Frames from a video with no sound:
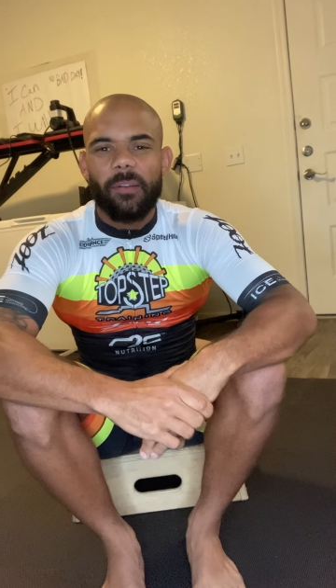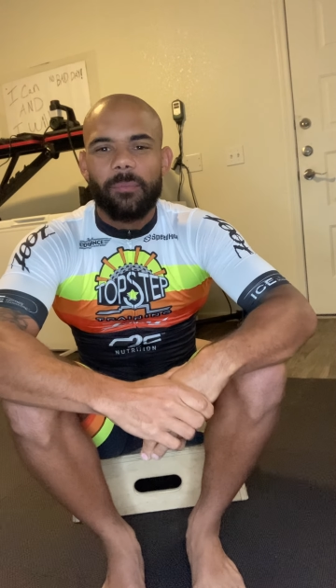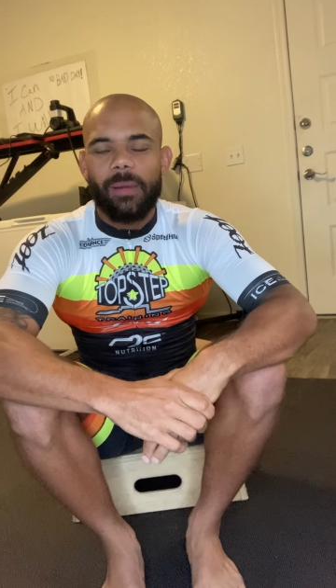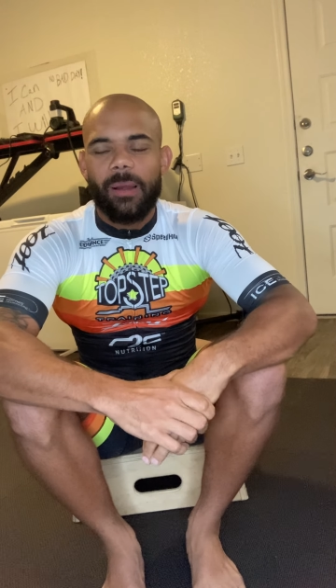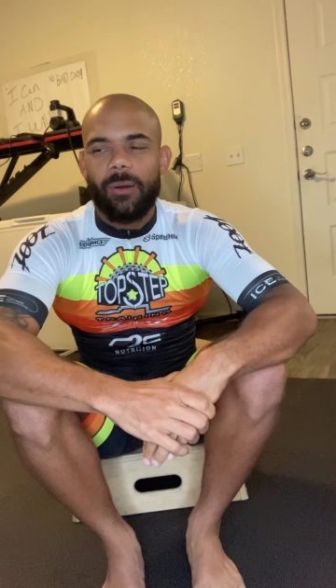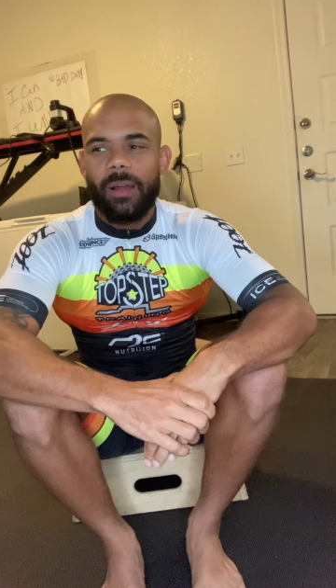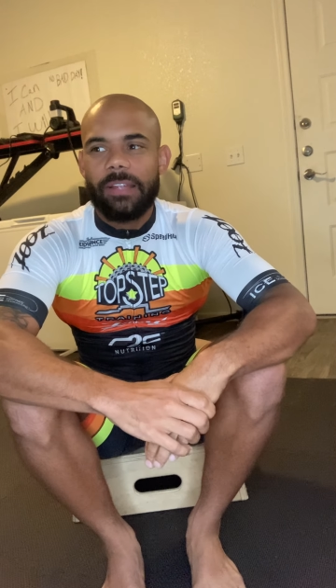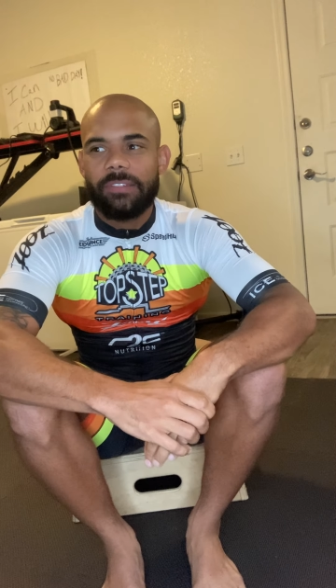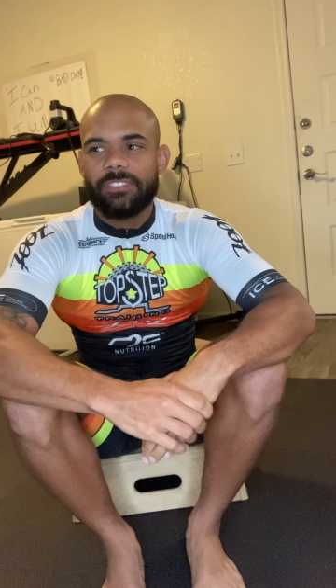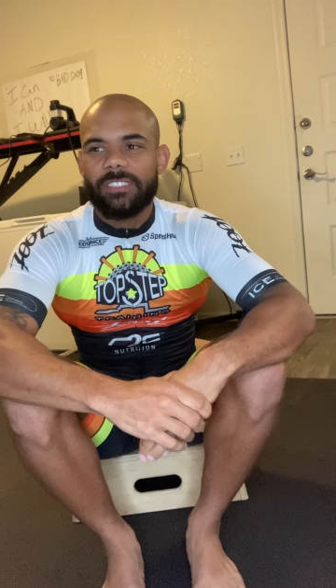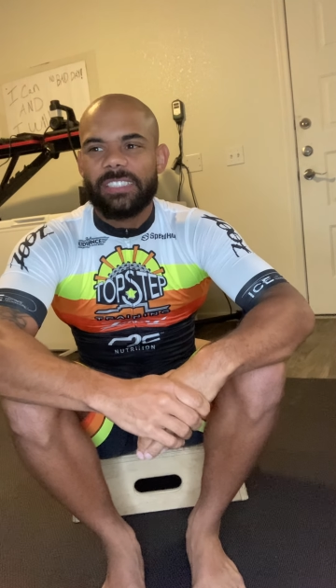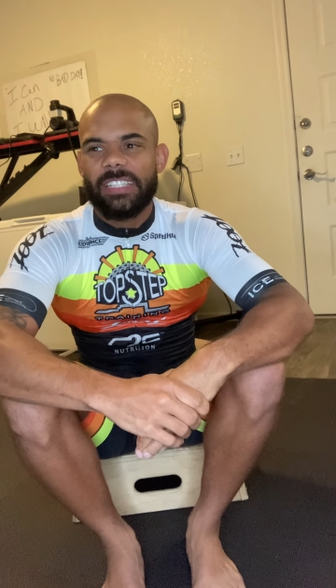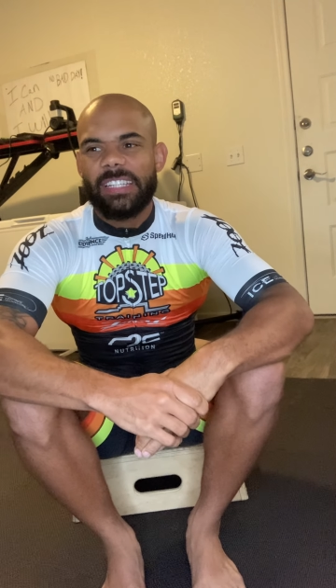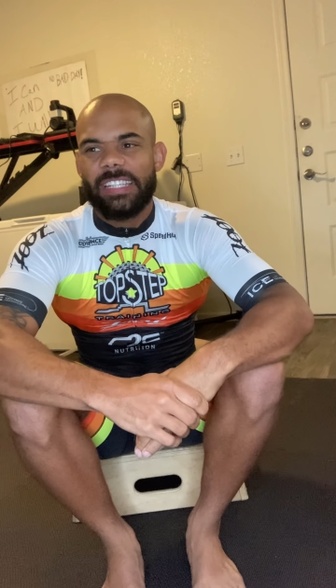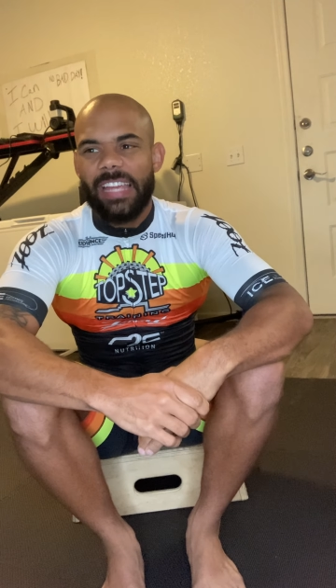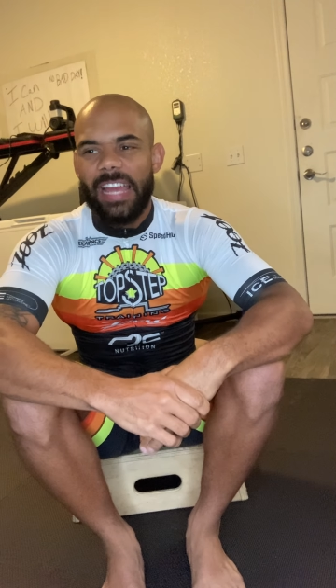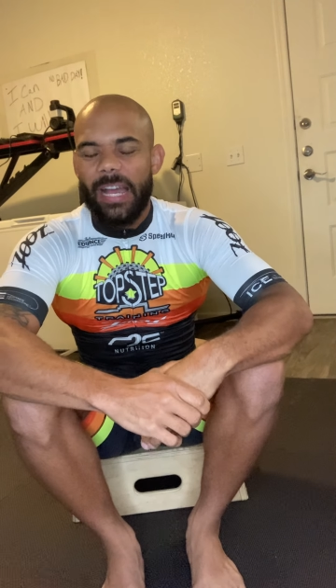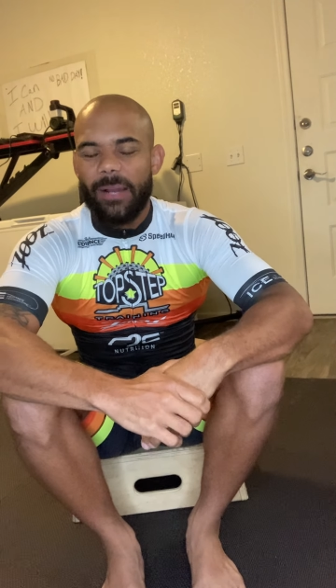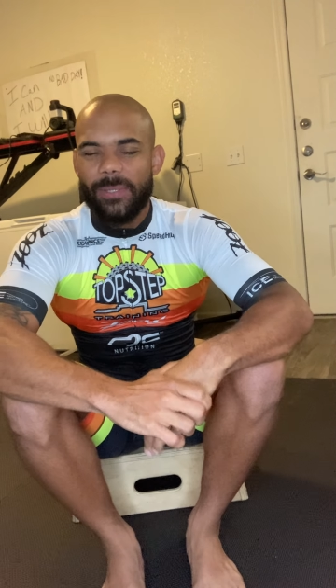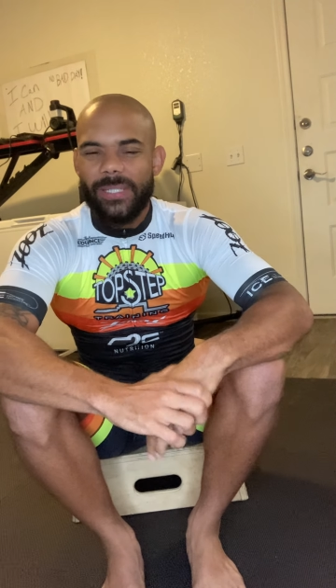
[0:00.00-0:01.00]
My wife was like,
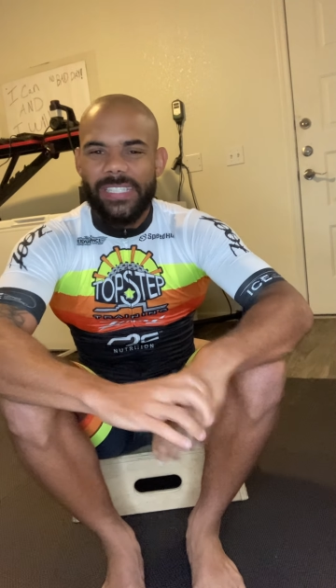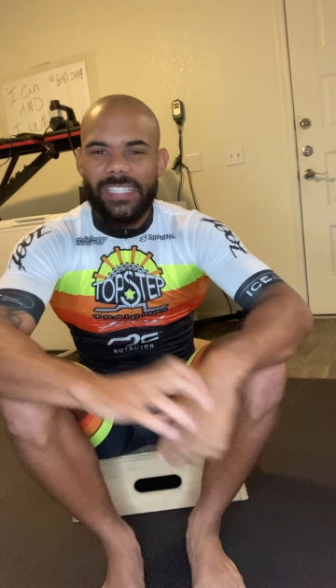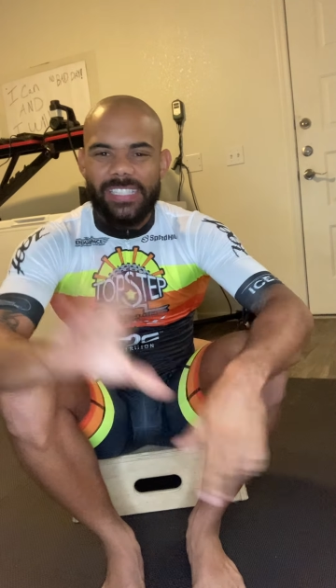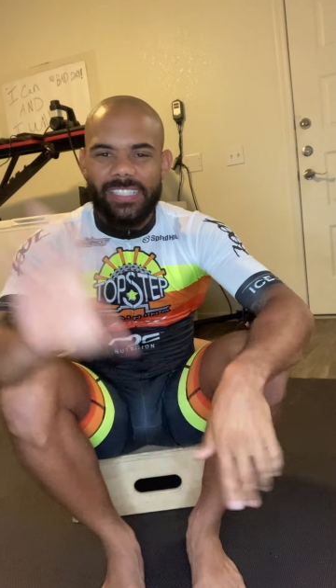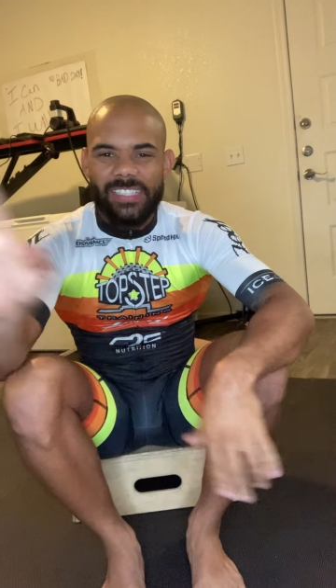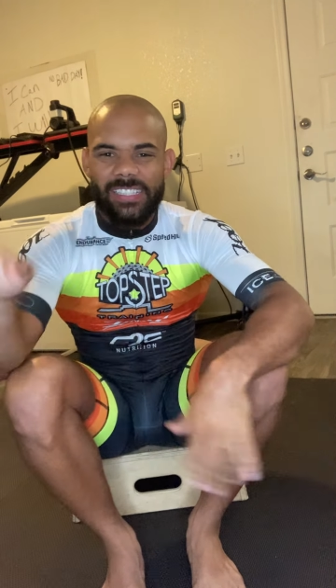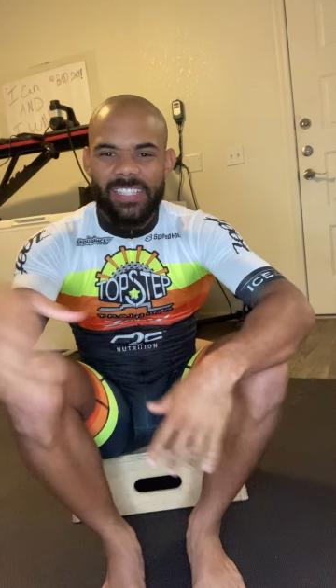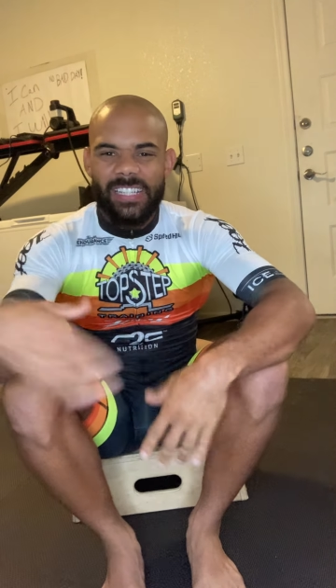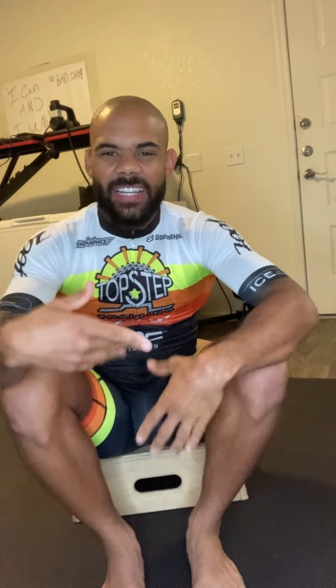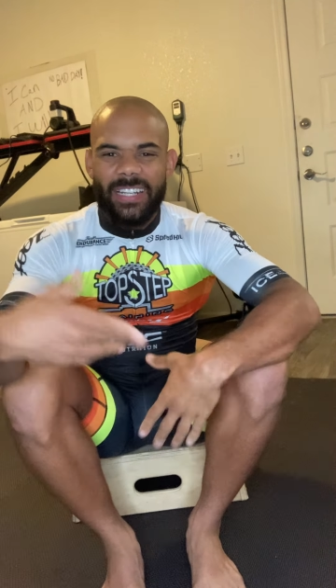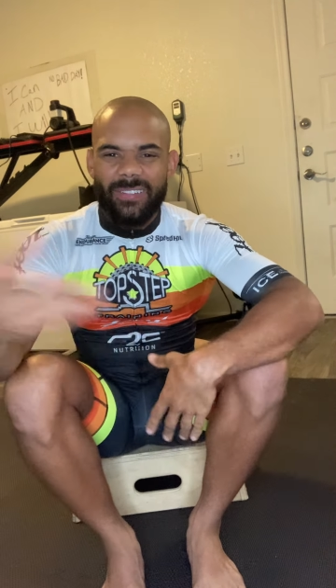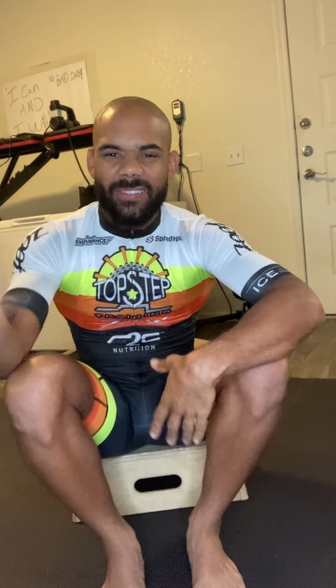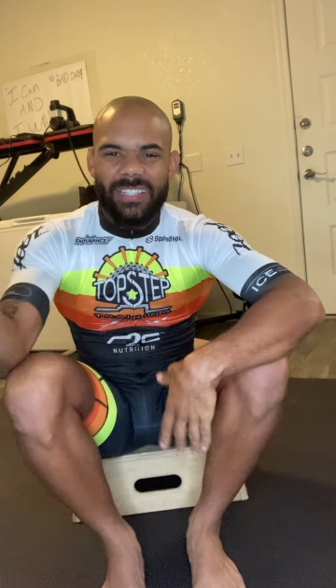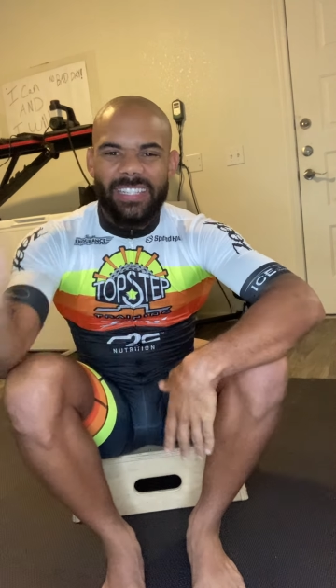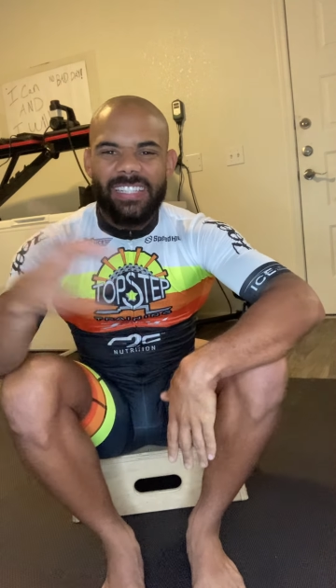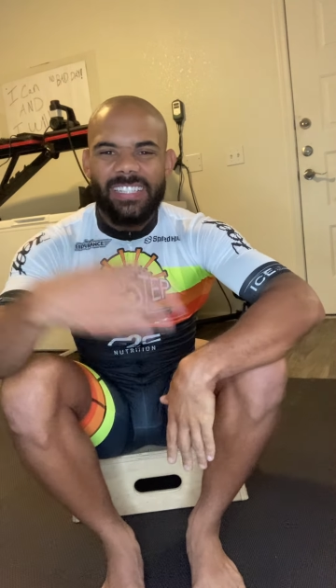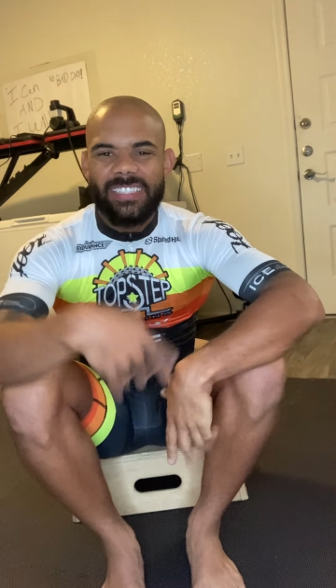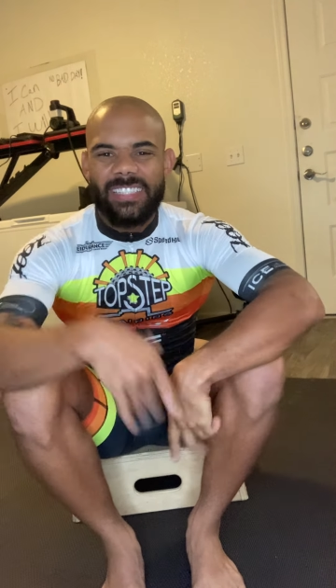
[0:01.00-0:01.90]
"Yeah, we need to